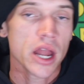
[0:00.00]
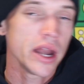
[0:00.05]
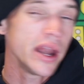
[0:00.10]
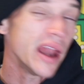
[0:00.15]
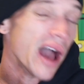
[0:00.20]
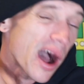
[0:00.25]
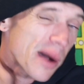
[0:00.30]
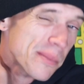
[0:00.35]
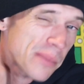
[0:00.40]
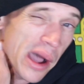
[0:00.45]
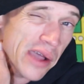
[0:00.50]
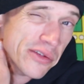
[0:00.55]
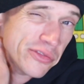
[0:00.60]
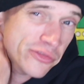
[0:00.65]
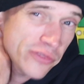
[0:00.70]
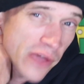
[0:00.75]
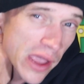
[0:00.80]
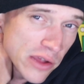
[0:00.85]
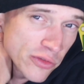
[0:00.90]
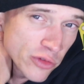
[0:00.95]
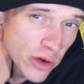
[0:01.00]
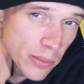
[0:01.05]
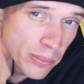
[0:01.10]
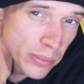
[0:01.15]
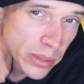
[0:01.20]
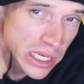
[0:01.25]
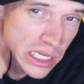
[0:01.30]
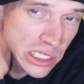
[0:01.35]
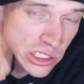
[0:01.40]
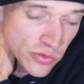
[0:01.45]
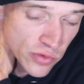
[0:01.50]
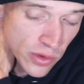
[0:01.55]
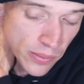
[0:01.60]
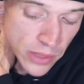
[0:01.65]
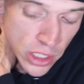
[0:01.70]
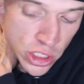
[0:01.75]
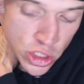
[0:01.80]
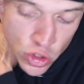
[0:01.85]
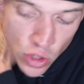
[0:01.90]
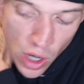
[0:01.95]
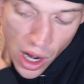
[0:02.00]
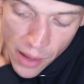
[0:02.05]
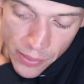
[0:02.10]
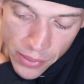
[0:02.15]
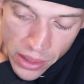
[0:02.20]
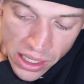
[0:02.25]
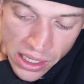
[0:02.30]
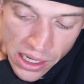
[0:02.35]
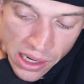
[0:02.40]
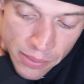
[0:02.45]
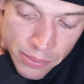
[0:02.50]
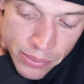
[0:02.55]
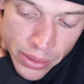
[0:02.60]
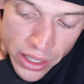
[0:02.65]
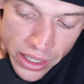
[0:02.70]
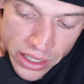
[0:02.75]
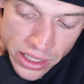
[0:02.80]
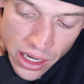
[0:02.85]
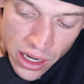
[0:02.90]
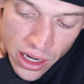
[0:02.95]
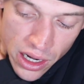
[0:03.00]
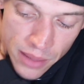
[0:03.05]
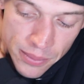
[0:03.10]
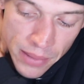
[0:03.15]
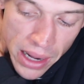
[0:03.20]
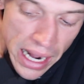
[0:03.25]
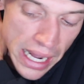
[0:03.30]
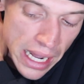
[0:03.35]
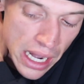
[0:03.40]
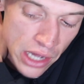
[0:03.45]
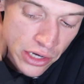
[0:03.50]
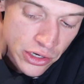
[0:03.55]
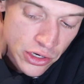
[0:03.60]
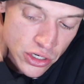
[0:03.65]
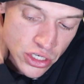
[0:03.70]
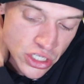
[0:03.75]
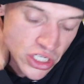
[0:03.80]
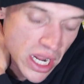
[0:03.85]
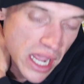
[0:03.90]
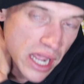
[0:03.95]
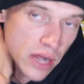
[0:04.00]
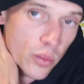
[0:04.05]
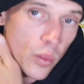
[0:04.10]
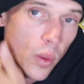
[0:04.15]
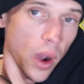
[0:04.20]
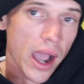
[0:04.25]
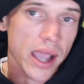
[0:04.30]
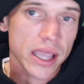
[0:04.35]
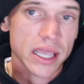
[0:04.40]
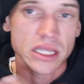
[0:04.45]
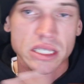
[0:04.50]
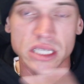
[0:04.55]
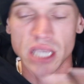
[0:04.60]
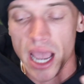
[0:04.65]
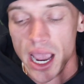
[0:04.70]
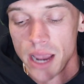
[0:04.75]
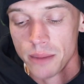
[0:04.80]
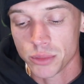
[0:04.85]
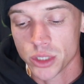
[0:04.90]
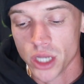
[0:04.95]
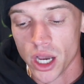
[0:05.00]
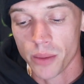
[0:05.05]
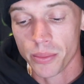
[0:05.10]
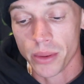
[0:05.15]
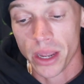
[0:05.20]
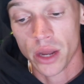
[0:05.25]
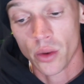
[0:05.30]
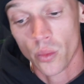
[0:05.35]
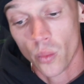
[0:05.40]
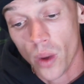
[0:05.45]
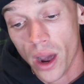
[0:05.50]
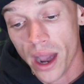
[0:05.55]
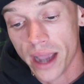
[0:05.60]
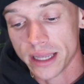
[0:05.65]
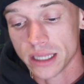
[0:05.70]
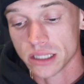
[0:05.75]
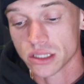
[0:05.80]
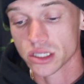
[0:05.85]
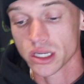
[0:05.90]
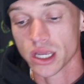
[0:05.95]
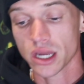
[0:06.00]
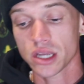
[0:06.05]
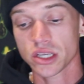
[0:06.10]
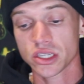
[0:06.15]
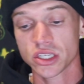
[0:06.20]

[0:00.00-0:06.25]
Not my favorite piece from the drop, but I understand why it's hyped up and why it's gonna